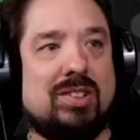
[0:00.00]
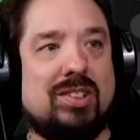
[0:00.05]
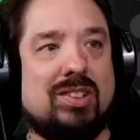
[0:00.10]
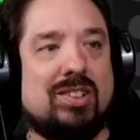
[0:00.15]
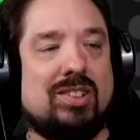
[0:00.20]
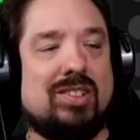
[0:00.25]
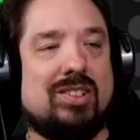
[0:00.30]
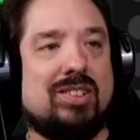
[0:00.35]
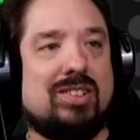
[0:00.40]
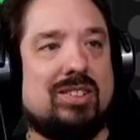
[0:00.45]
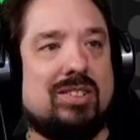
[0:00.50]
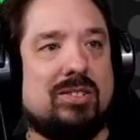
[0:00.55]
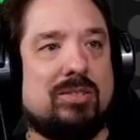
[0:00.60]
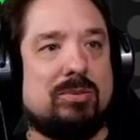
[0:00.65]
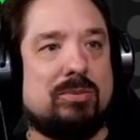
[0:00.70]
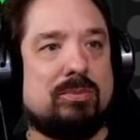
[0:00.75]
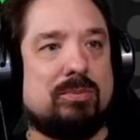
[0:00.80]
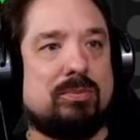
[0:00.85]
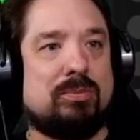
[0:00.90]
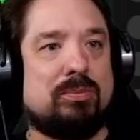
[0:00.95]

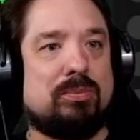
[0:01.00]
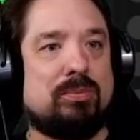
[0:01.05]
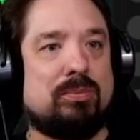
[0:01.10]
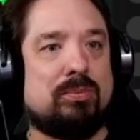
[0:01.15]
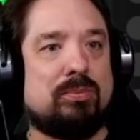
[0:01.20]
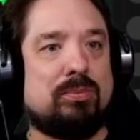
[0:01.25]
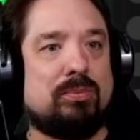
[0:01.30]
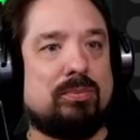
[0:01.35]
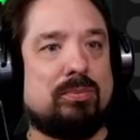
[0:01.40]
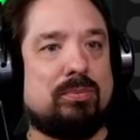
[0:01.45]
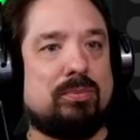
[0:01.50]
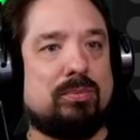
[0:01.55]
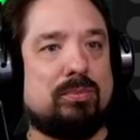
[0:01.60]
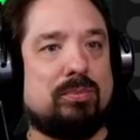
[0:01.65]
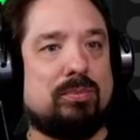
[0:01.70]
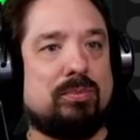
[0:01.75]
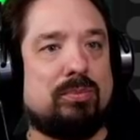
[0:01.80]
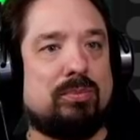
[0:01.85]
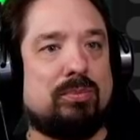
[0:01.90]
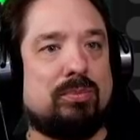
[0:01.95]

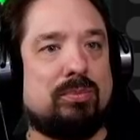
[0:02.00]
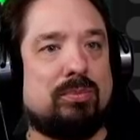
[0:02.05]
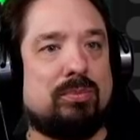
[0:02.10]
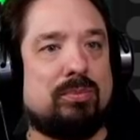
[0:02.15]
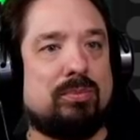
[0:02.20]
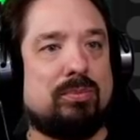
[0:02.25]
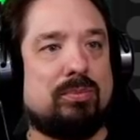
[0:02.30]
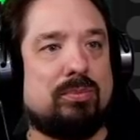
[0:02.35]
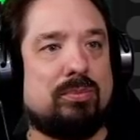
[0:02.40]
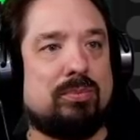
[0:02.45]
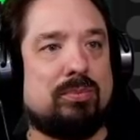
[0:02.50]
(not speaking)